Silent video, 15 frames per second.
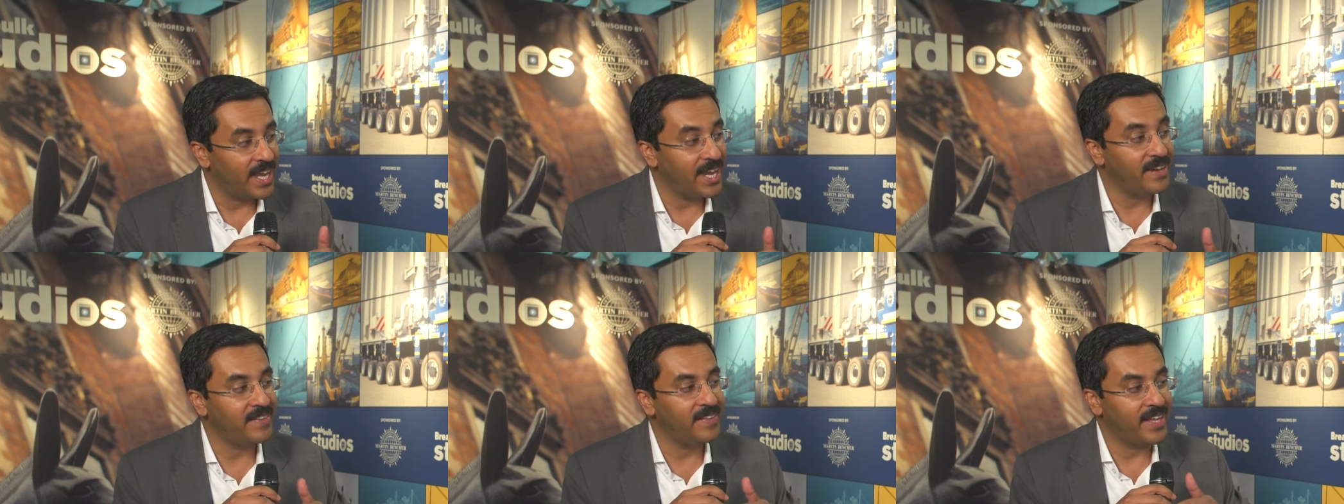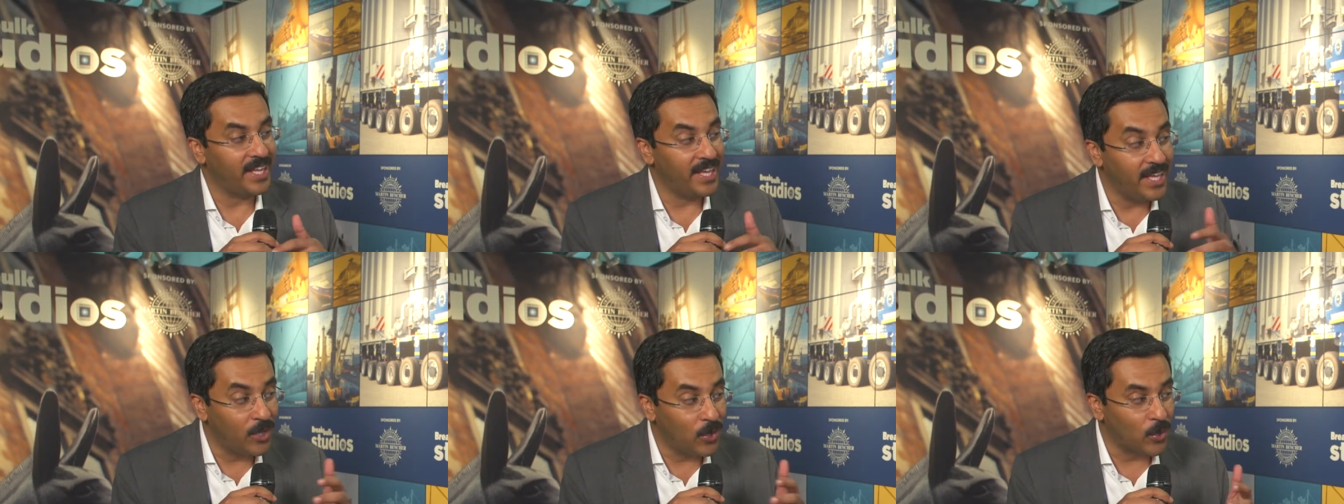in the
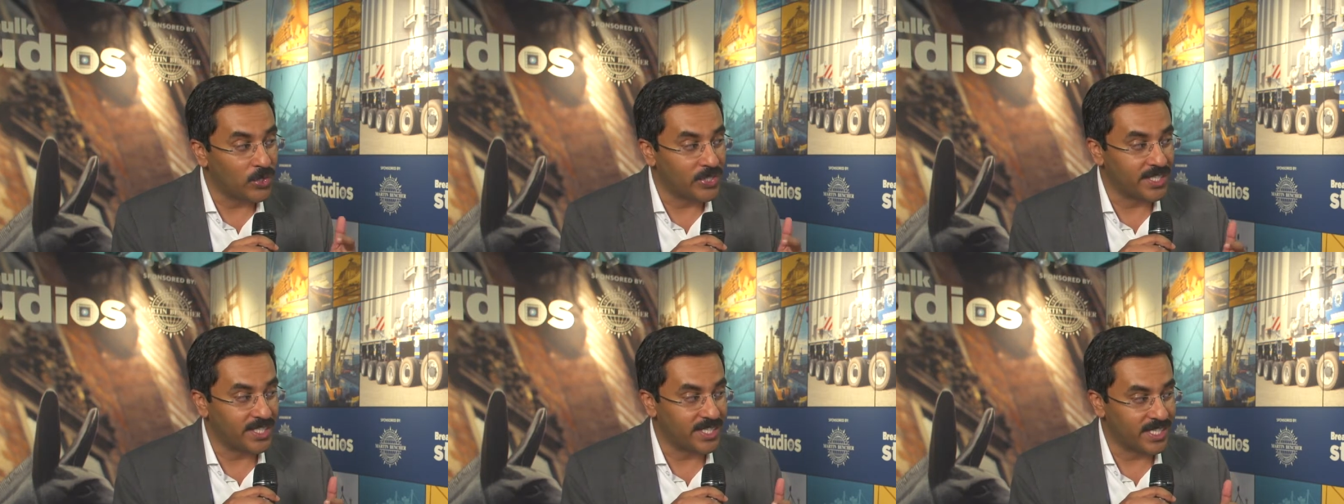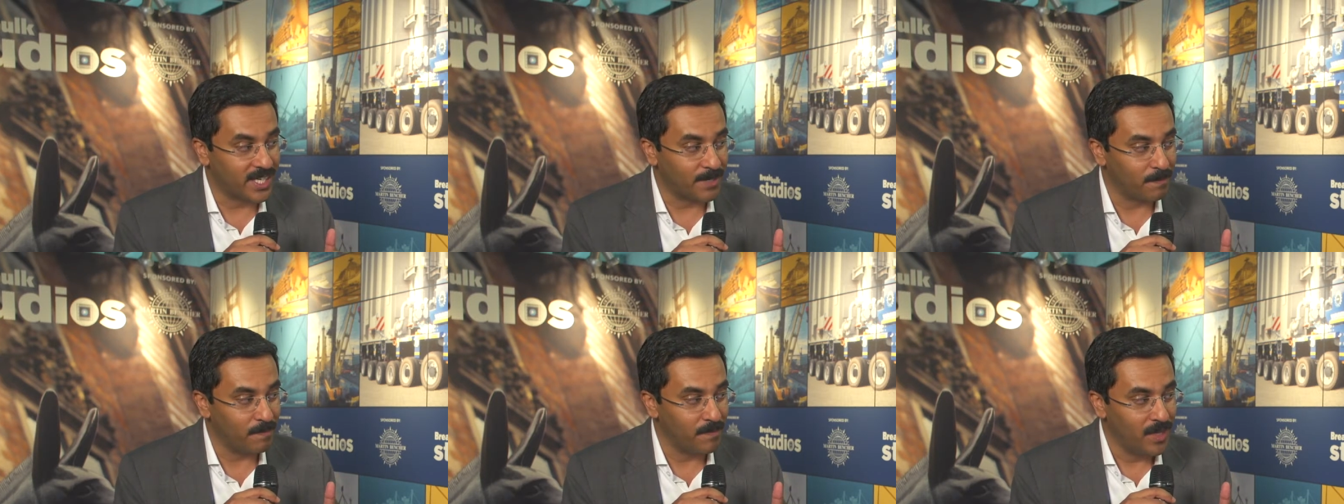
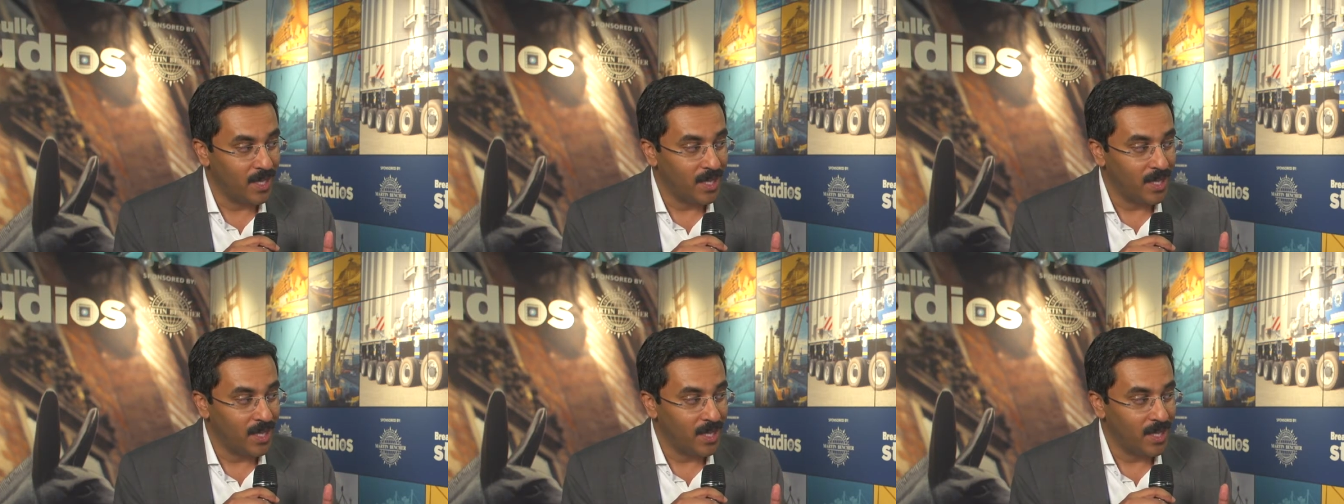ecosystem